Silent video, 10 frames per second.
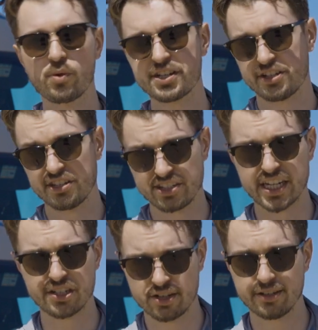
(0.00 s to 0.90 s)
which could
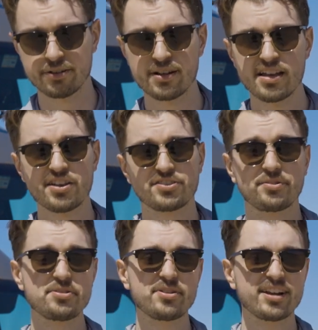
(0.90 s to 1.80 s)
seat 2. So
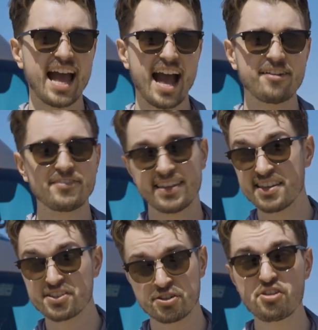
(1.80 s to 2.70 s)
you could have, in
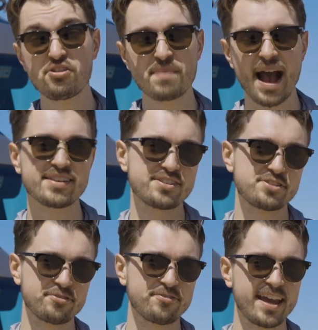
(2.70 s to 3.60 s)
this
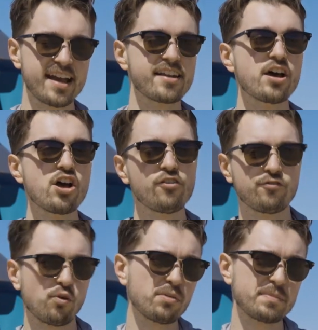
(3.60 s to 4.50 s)
2-passenger van,
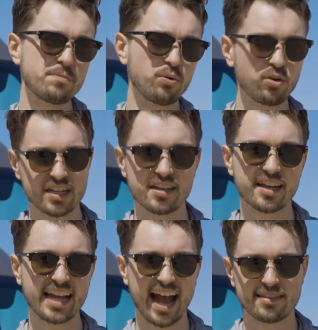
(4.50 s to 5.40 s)
4 people
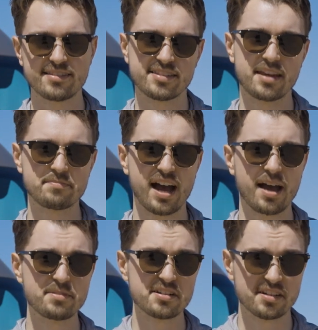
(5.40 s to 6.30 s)
eating at the same
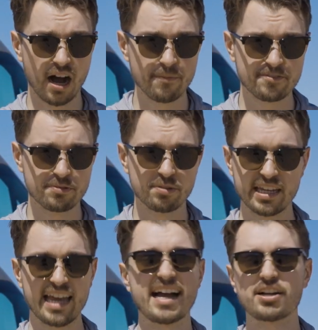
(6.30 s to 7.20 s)
time
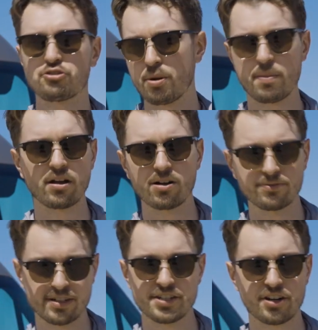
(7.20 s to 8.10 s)
comfortably and not tripping
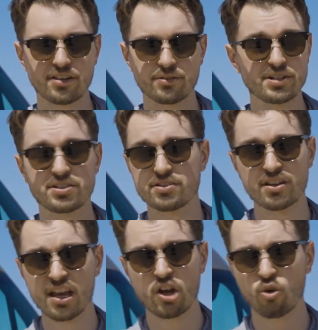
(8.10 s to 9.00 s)
over each other, which is
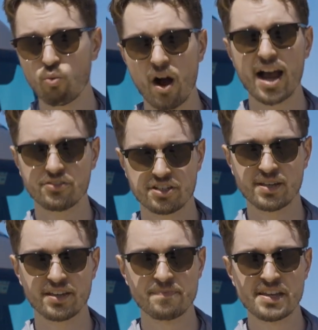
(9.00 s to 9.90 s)
wild to
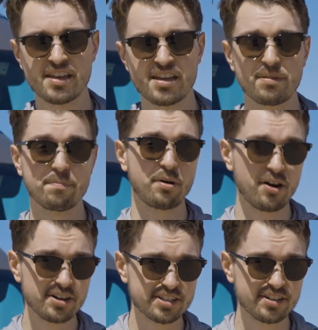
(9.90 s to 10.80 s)
me. But
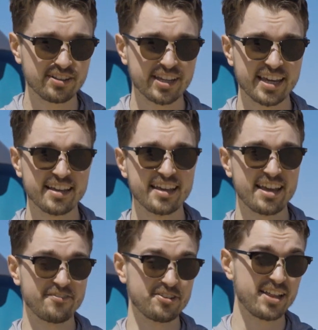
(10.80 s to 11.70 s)
personally,
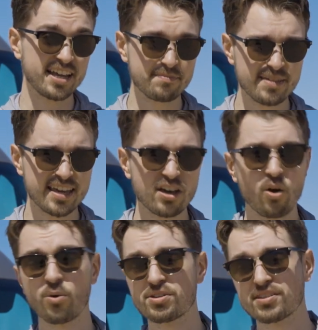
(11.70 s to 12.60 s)
if you're like me
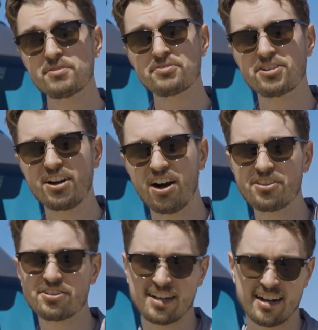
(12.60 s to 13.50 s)
or some of our
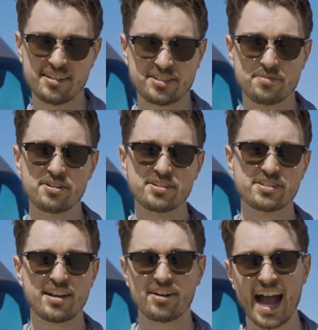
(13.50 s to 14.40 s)
other customers
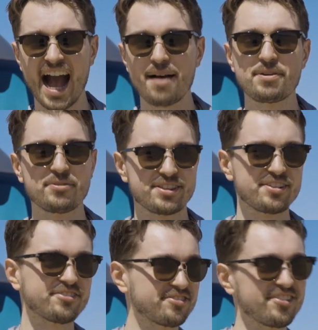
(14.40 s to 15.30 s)
that are happy with
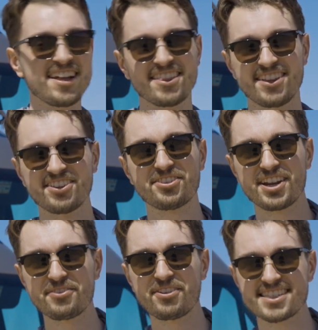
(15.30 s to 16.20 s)
their
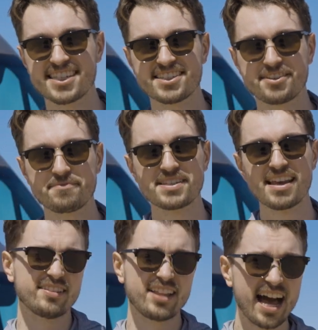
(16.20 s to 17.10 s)
3-in-1 systems,
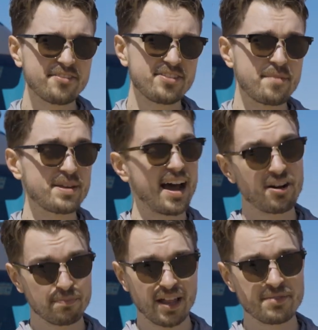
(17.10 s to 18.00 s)
a lot of them, and I
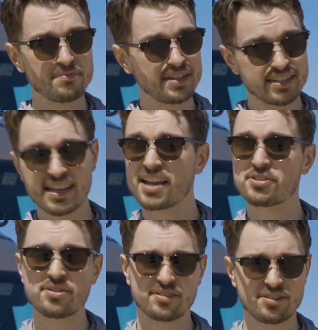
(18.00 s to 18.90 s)
don't blame them because I
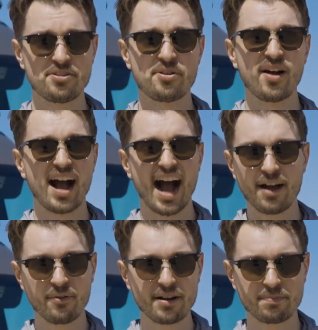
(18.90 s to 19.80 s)
do it too,
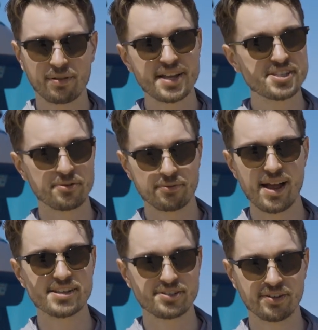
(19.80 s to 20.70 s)
I want a place to
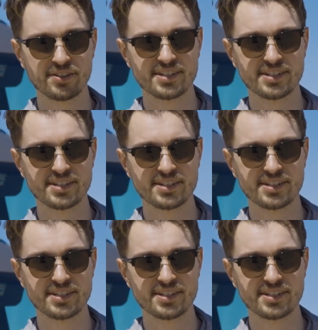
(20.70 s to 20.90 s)
rest all the